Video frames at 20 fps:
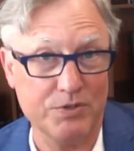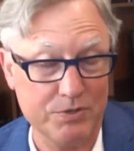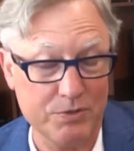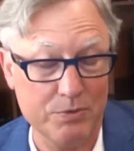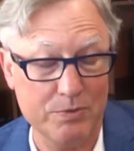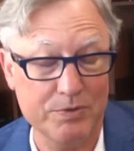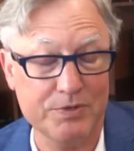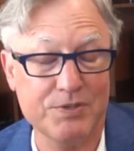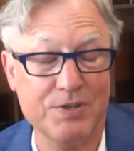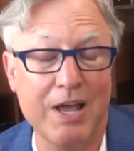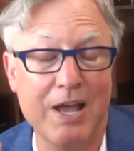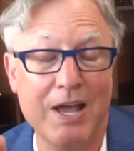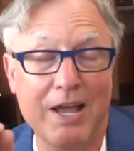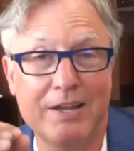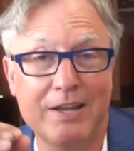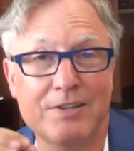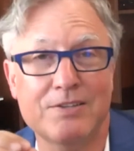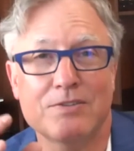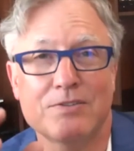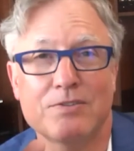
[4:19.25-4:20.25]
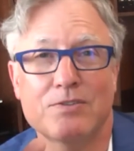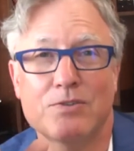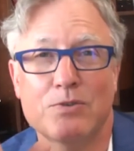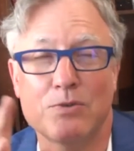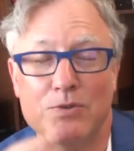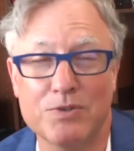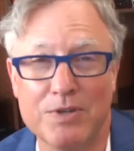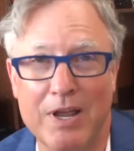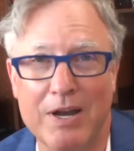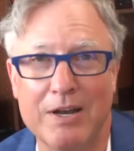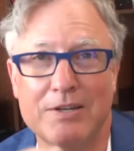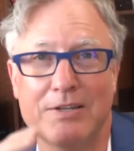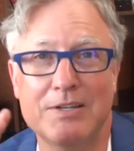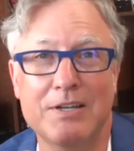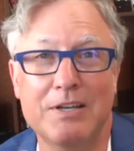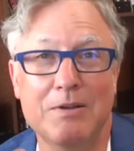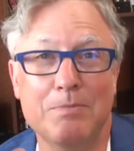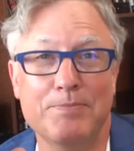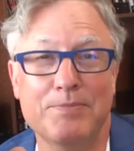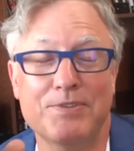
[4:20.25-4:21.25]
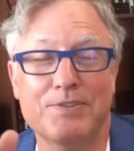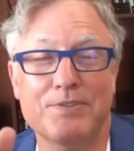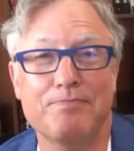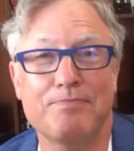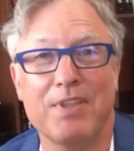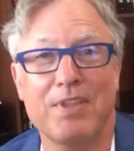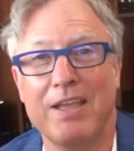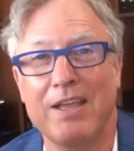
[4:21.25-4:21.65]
suicides and suicide attempts.